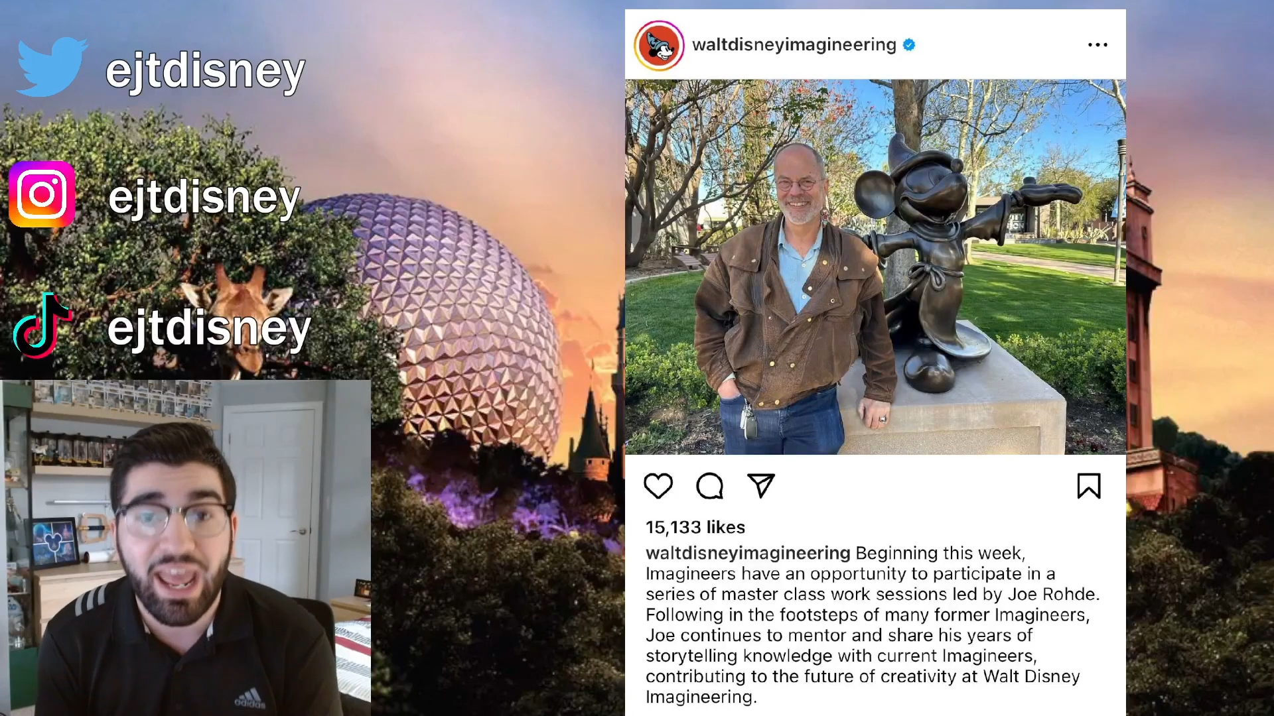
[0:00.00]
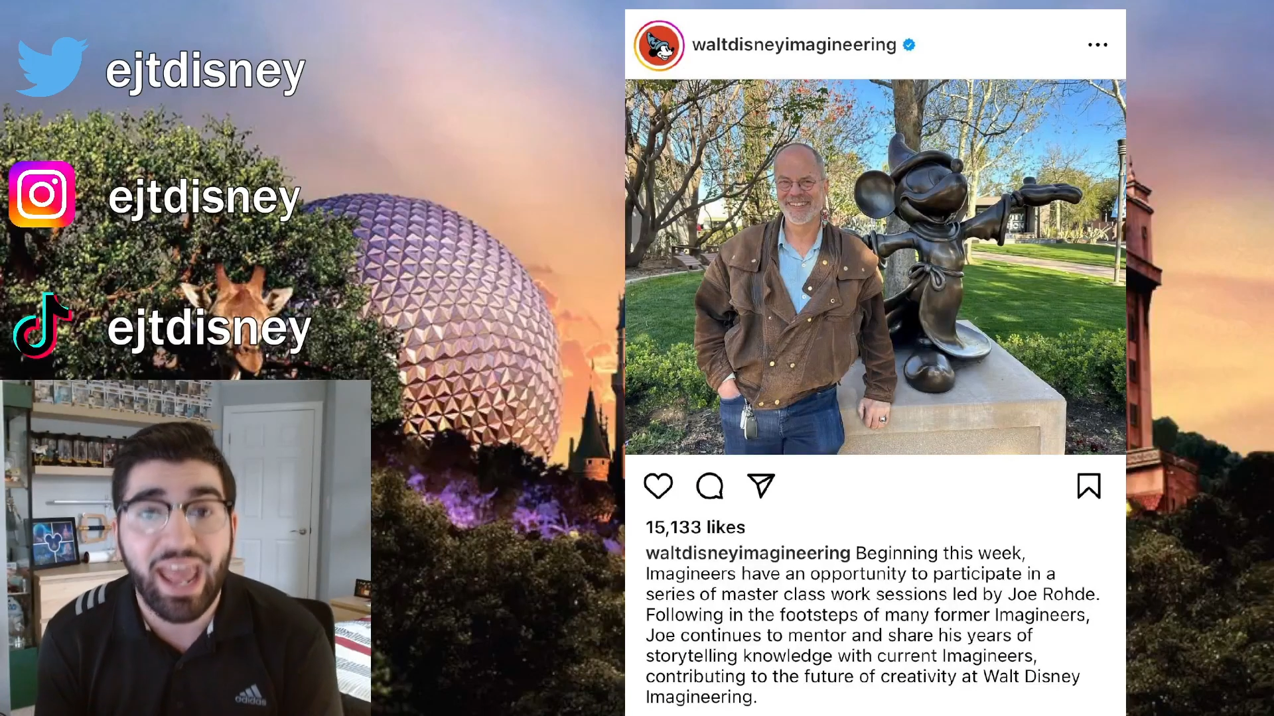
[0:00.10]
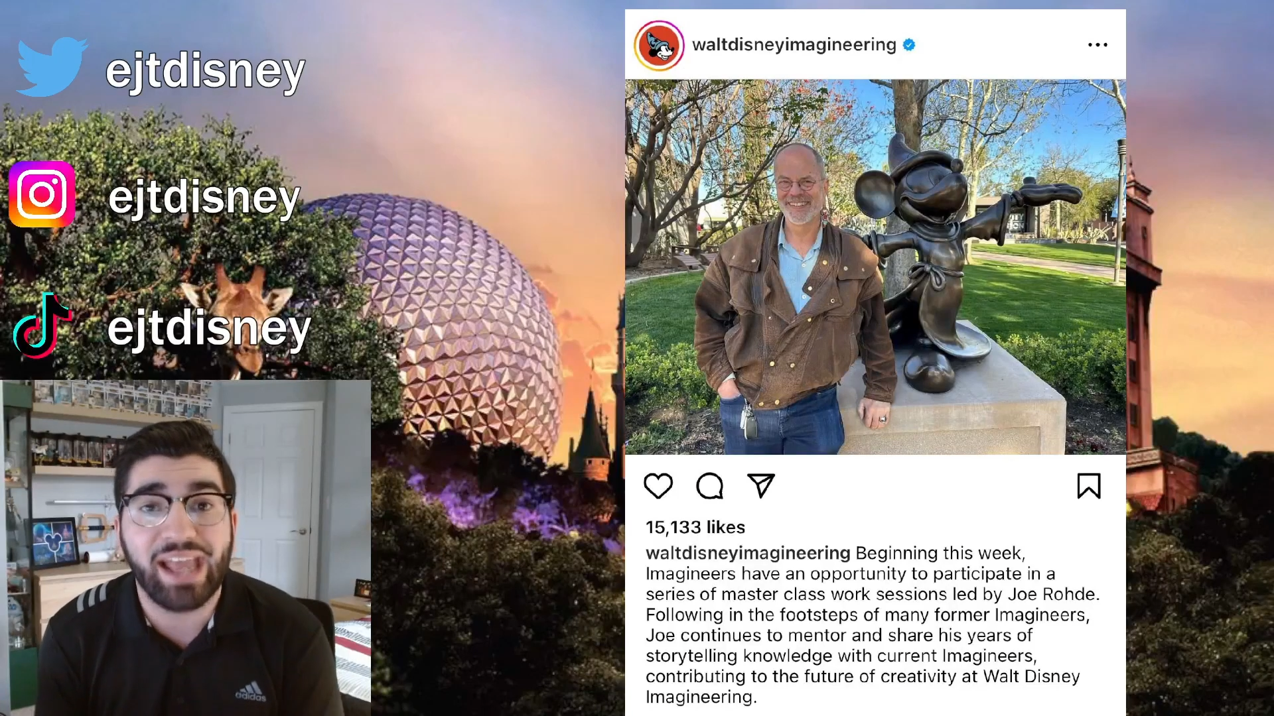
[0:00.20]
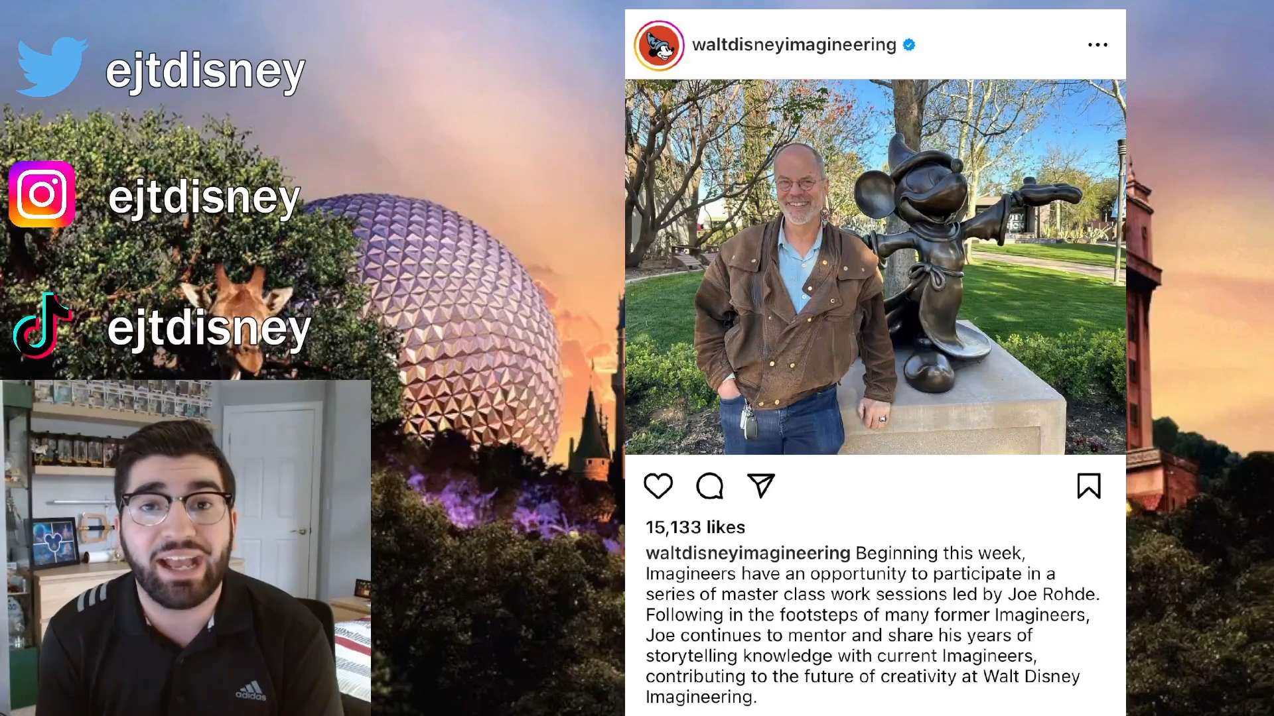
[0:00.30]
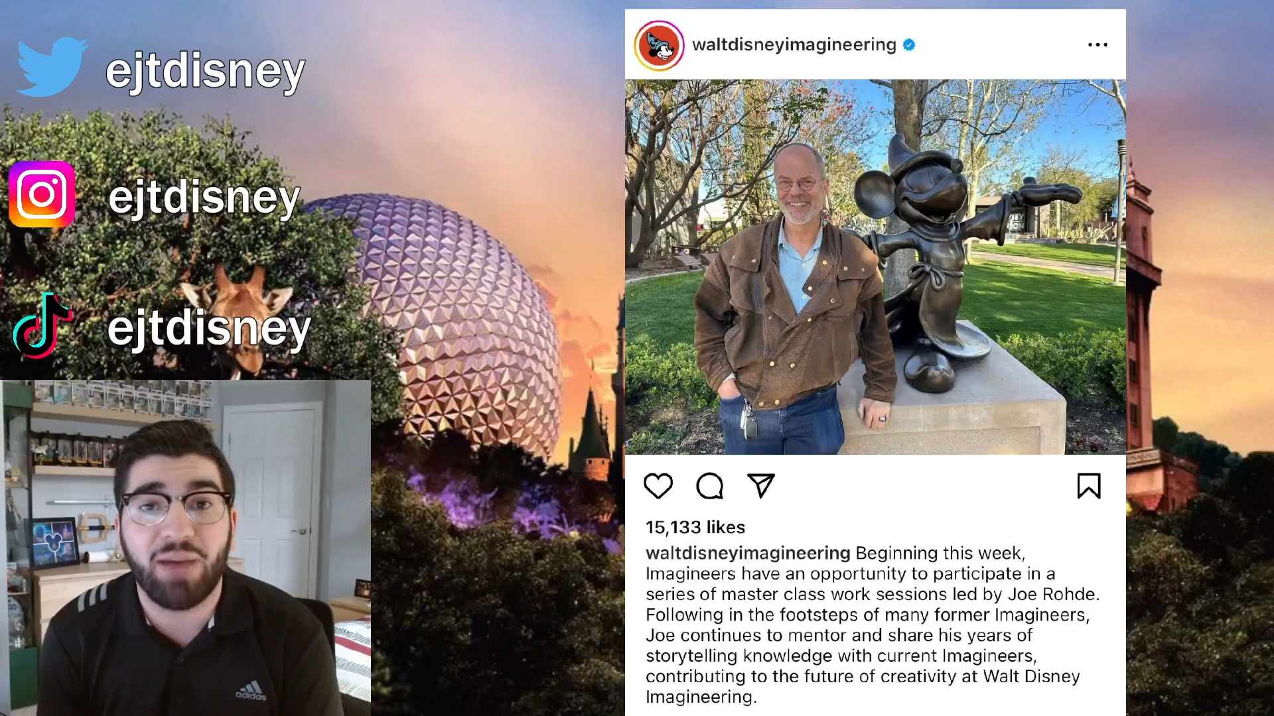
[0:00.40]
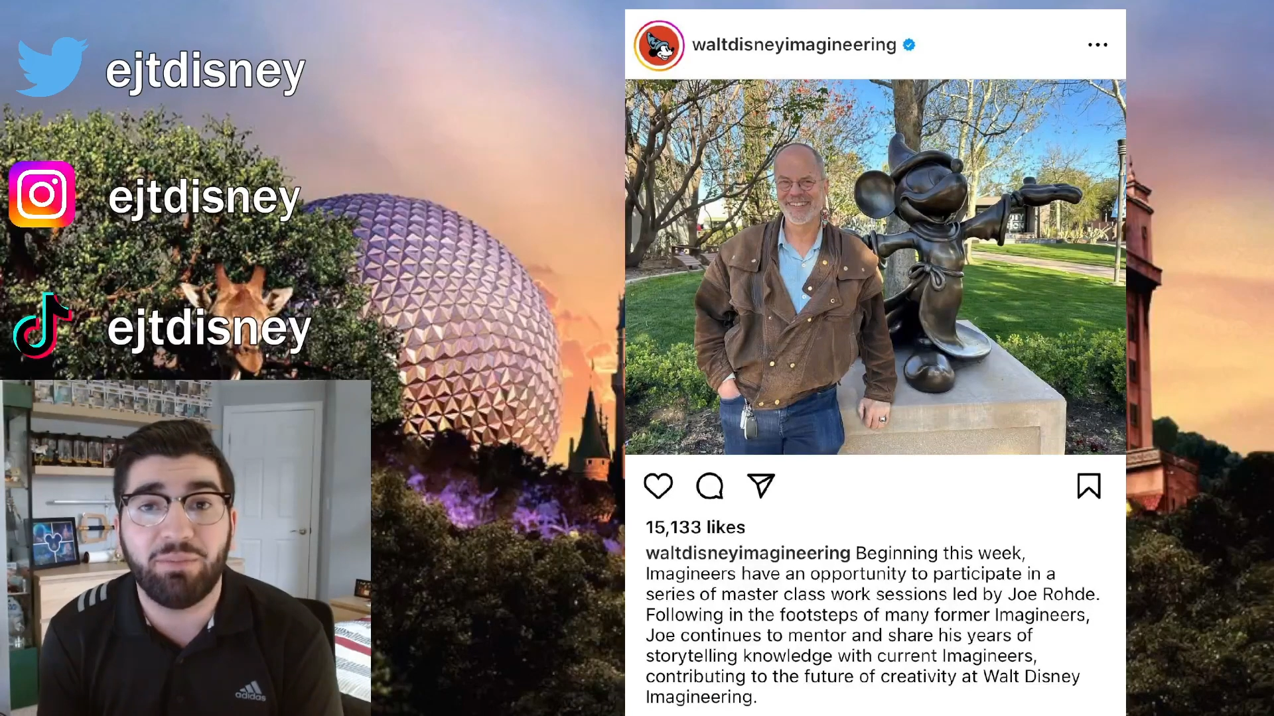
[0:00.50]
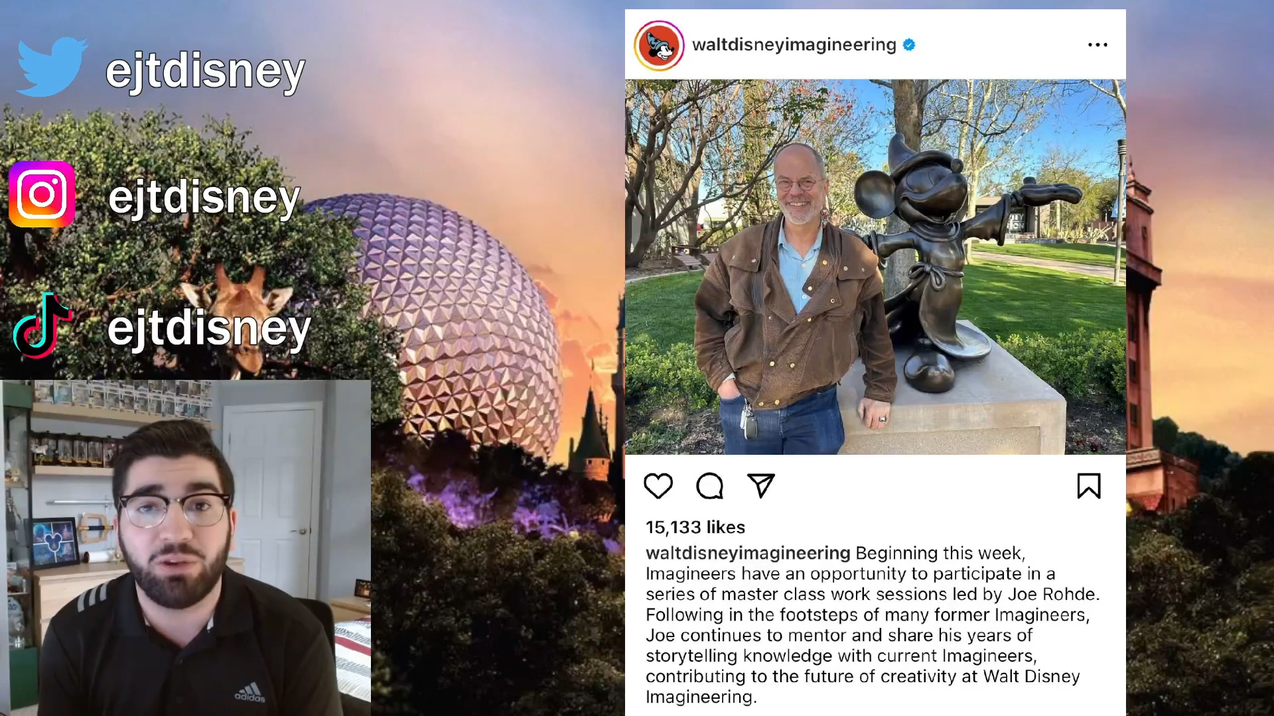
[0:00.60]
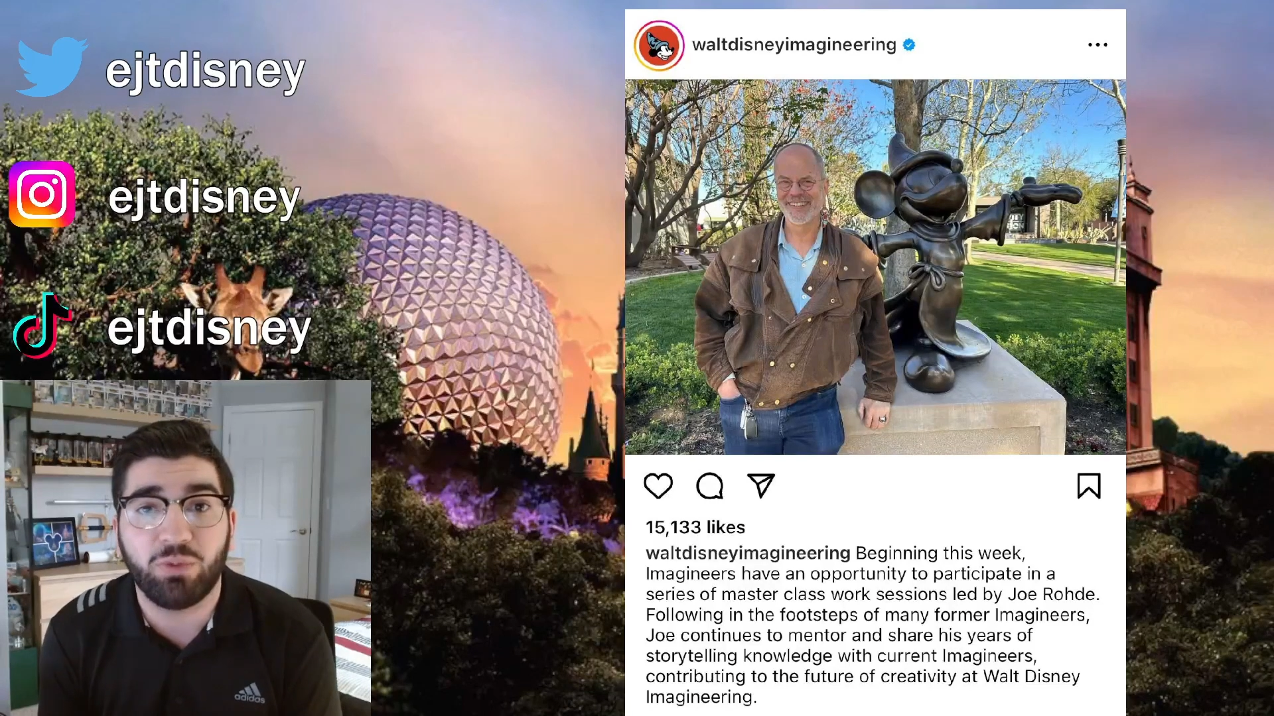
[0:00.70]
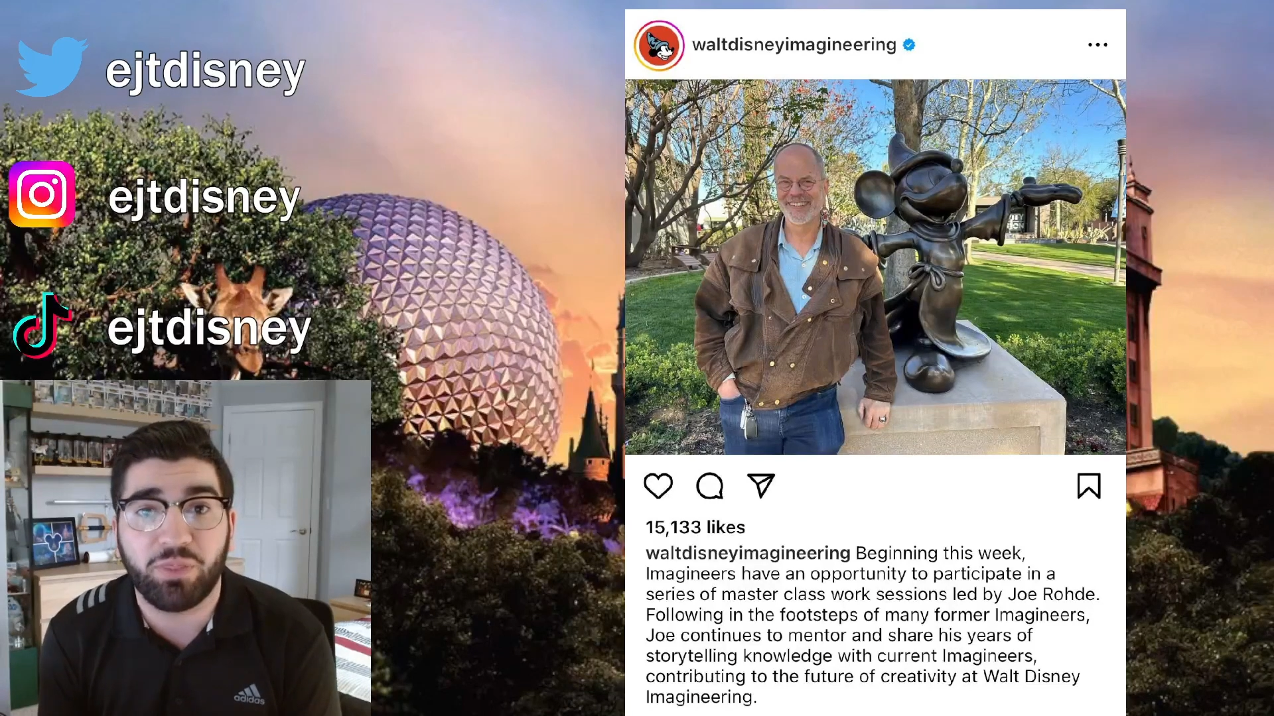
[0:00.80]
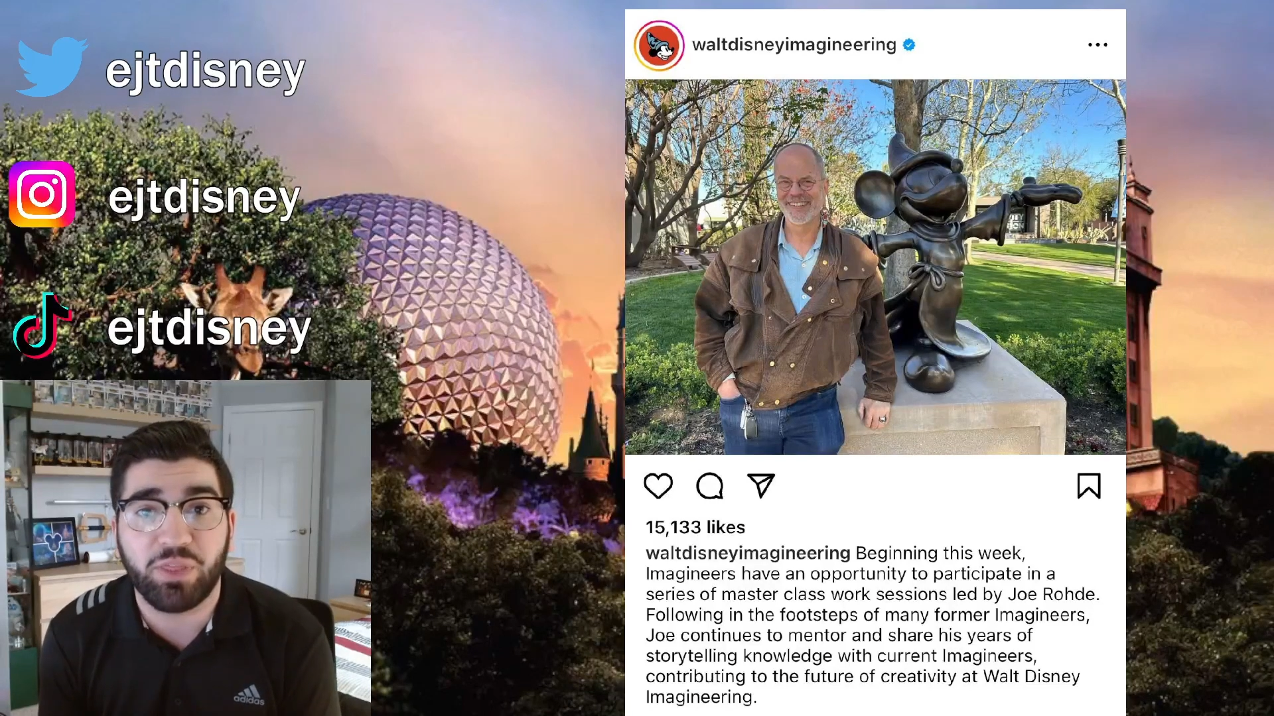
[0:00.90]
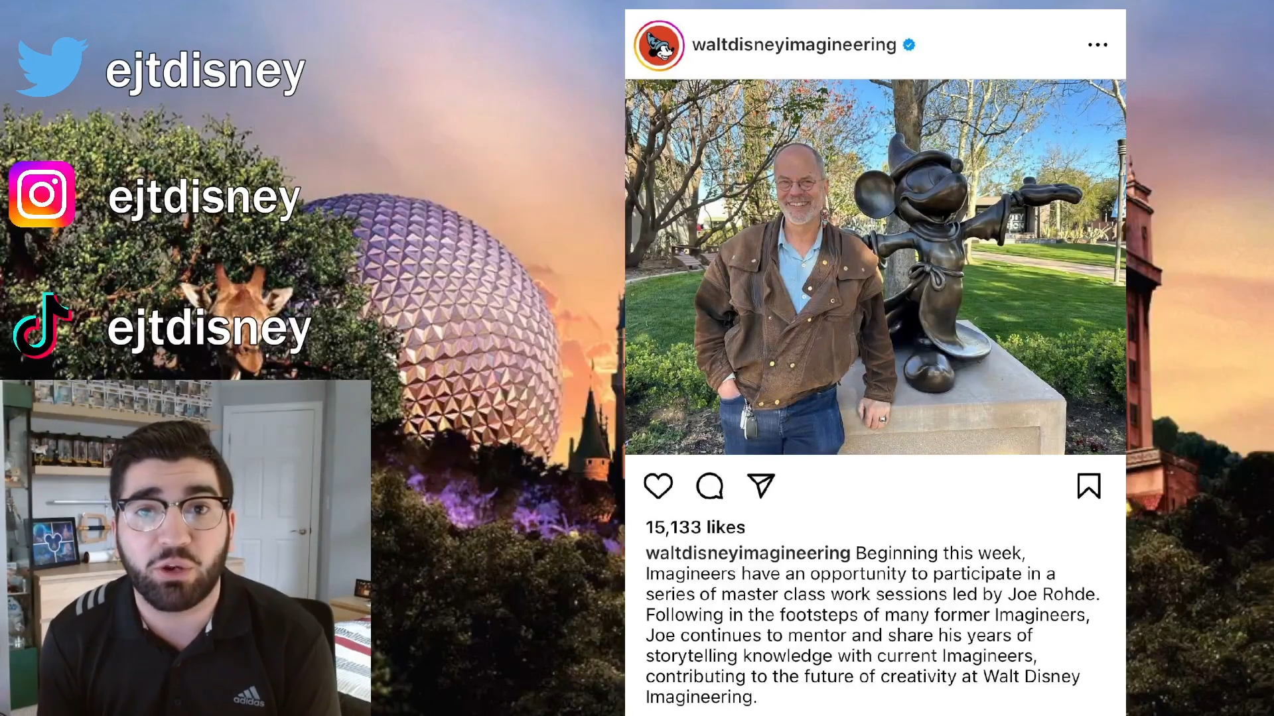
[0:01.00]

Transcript: and come in with the